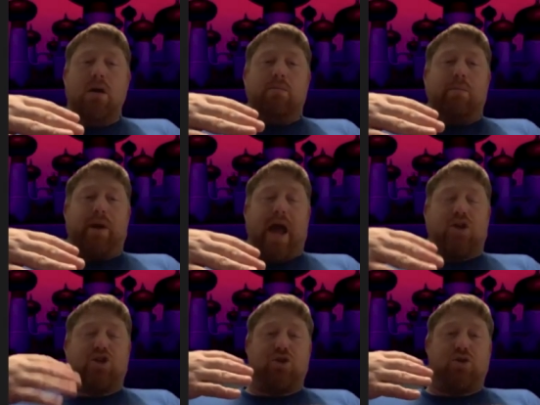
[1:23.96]
But
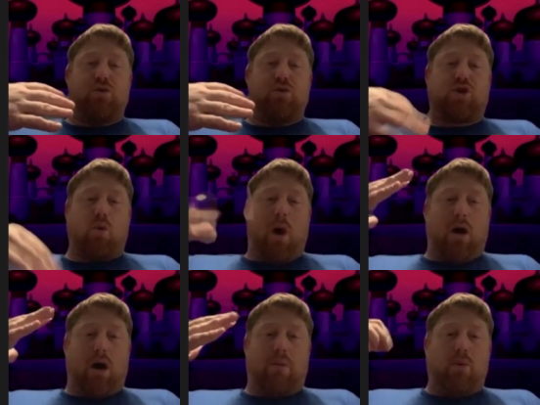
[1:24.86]
as you squat
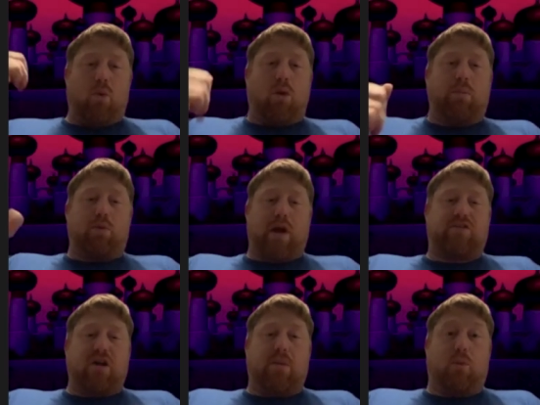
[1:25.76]
up or
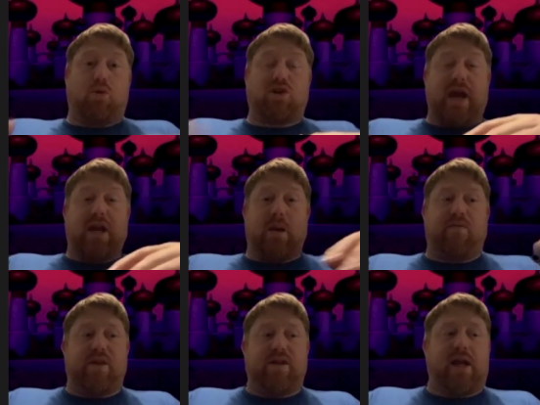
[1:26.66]
press up or stand up
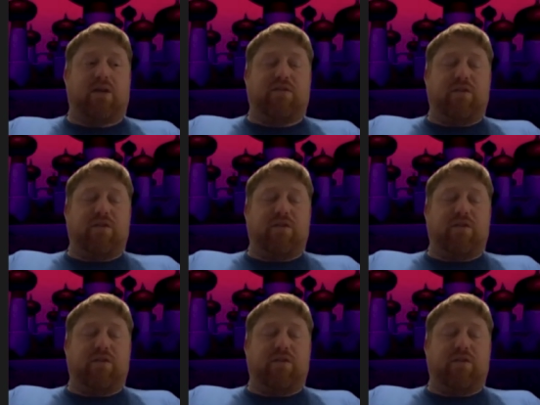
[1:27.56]
from the deadlift,